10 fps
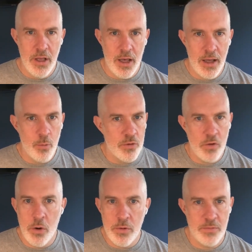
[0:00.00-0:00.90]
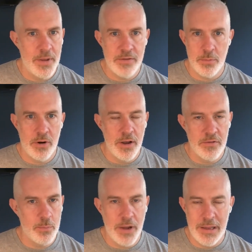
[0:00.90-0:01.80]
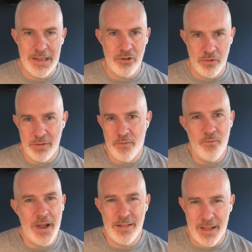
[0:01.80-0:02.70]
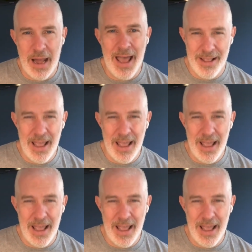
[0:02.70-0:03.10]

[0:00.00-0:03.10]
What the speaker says: I was always mesmerized by just the fact that